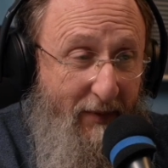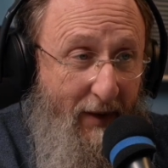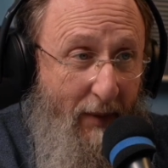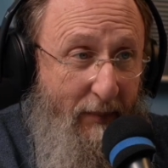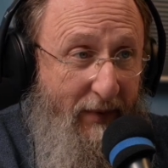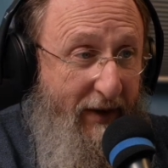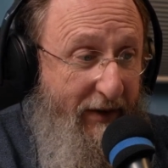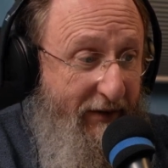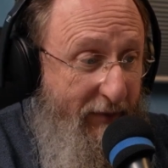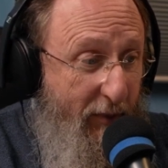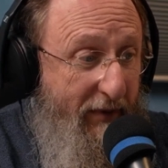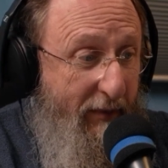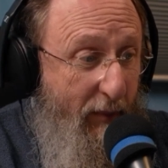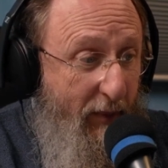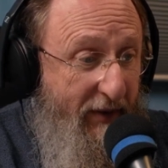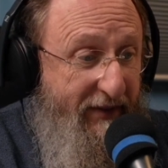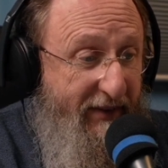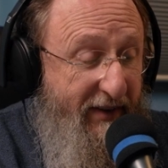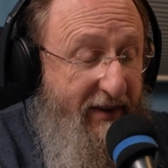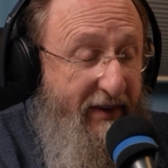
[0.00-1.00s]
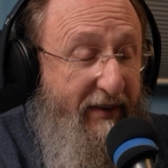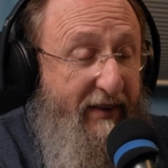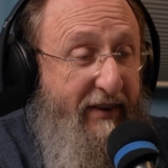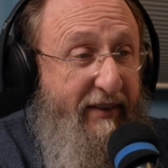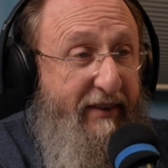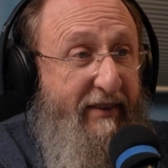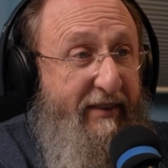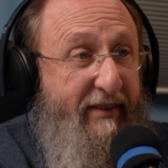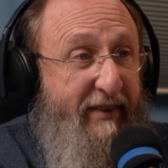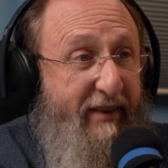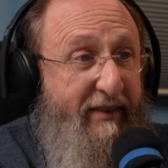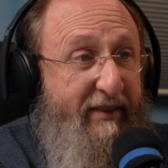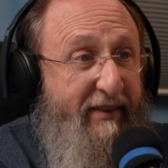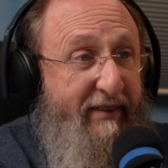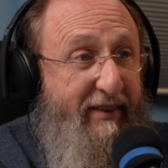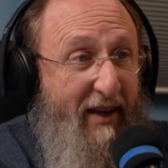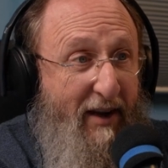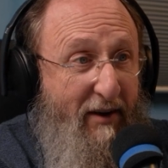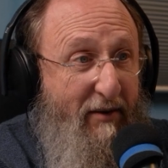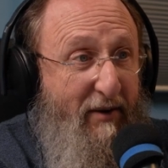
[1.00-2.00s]
because we see that this
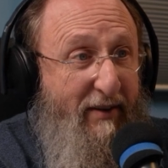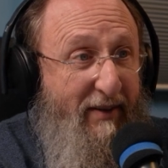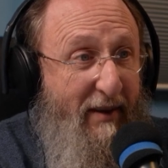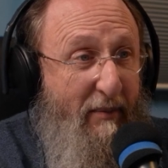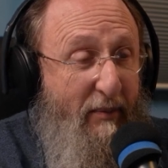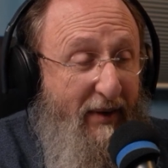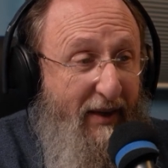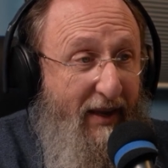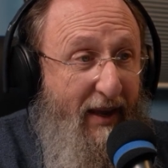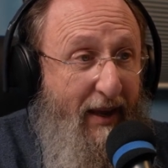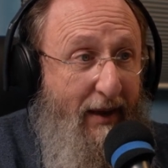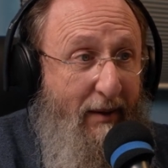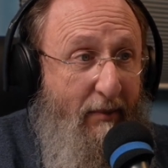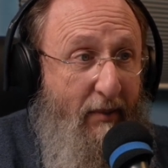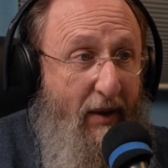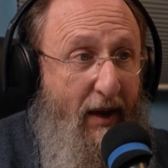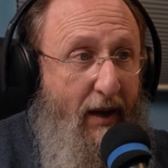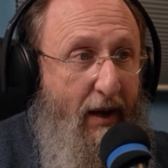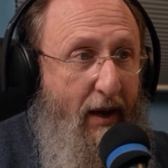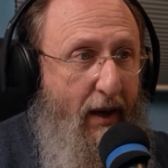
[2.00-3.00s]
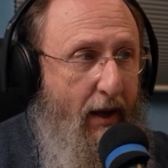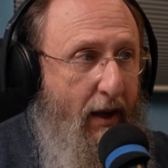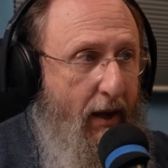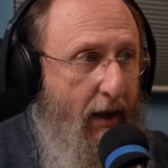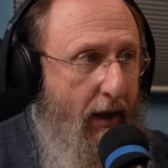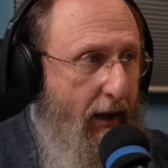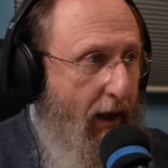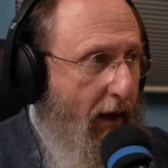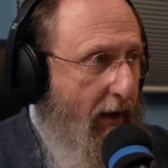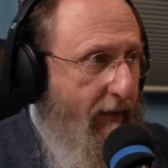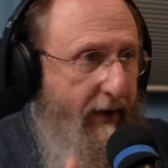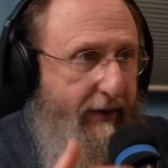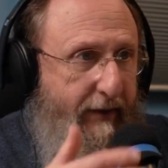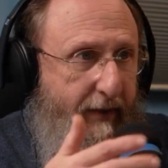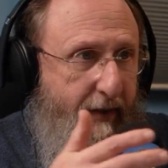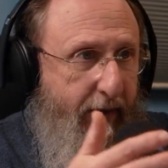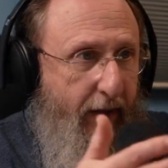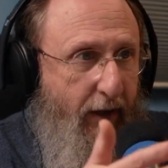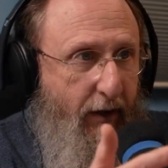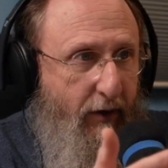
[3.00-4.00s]
is the area that became kind of like
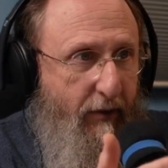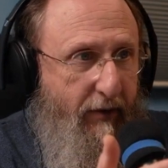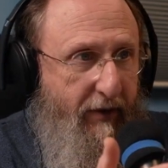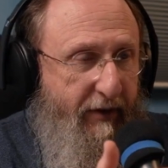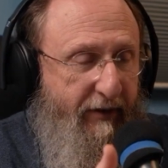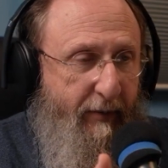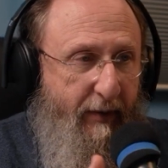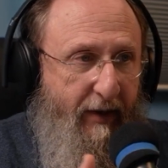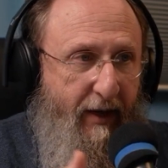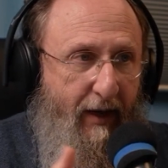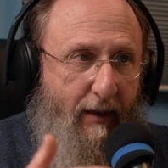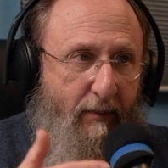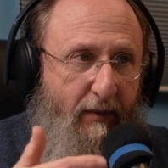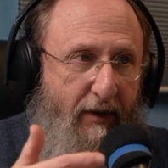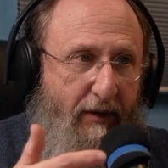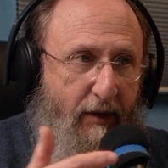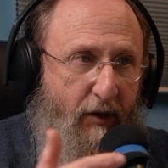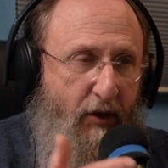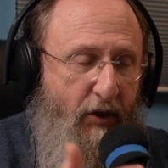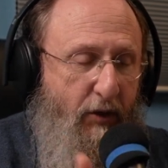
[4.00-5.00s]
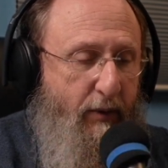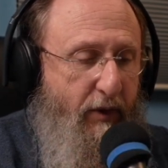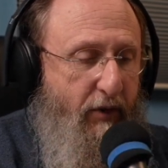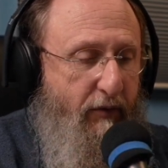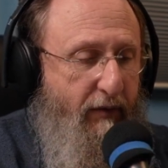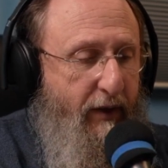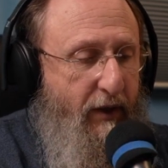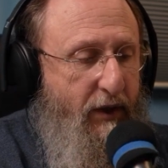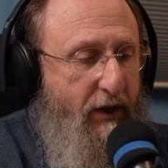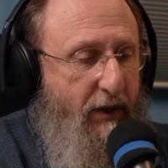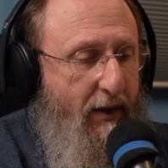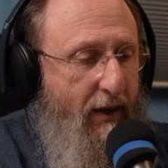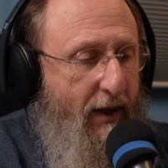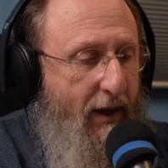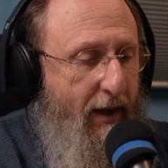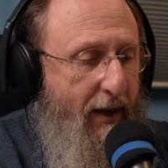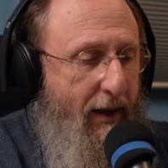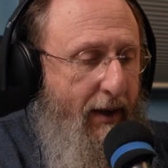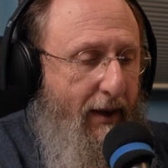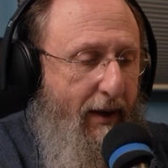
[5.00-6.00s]
the ghetto. This became like the Jewish region.
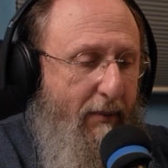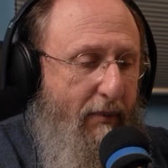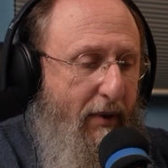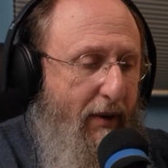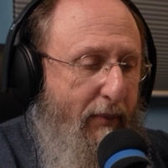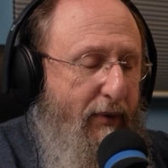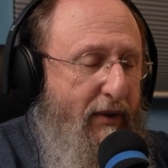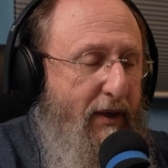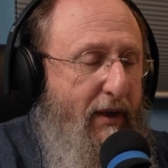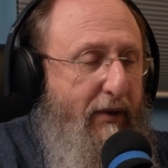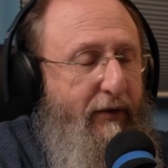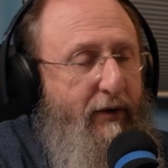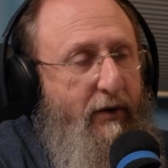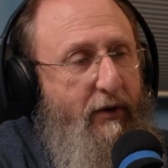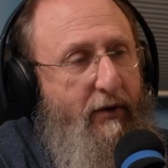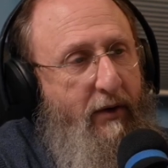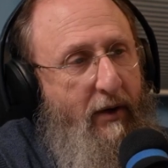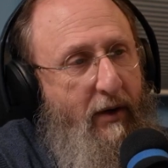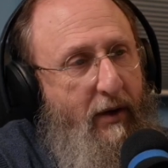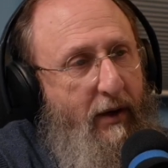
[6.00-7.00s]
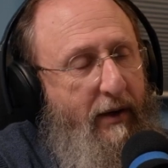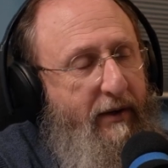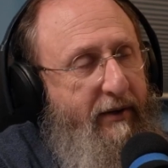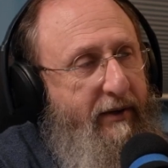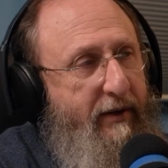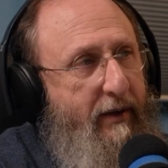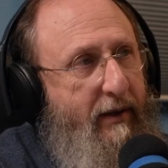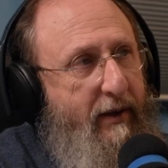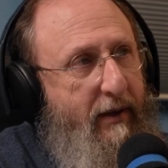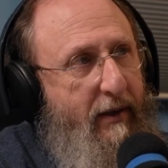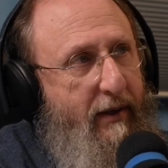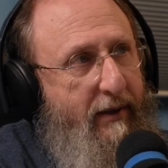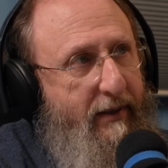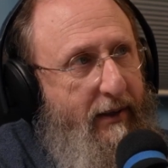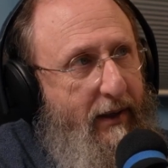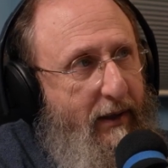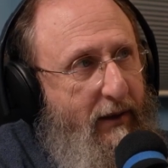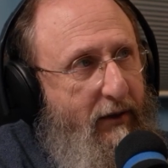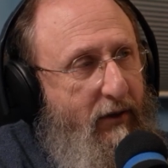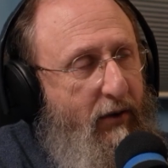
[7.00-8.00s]
But believe it or not,
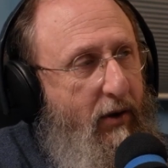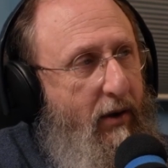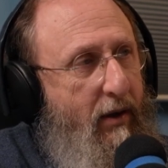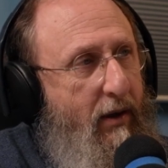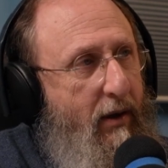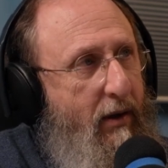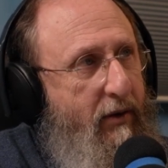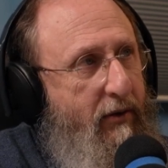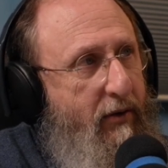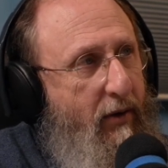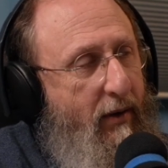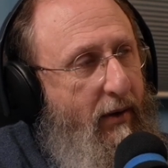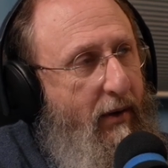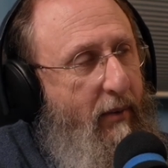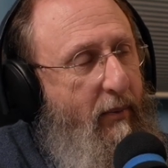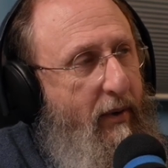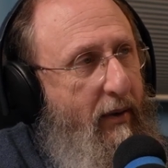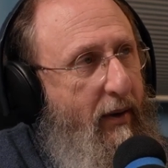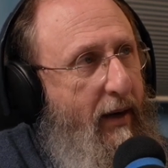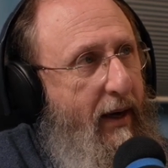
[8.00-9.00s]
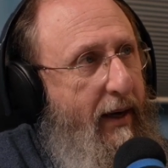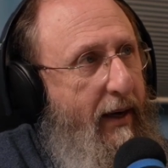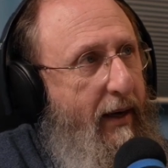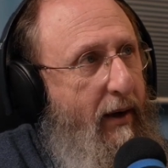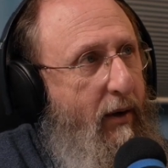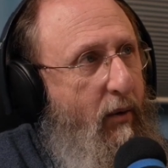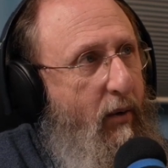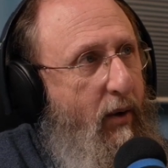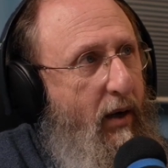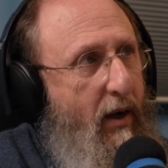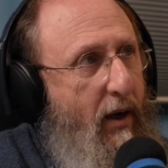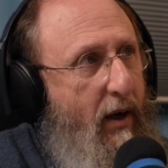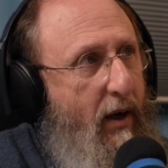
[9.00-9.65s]
Chazal talk about how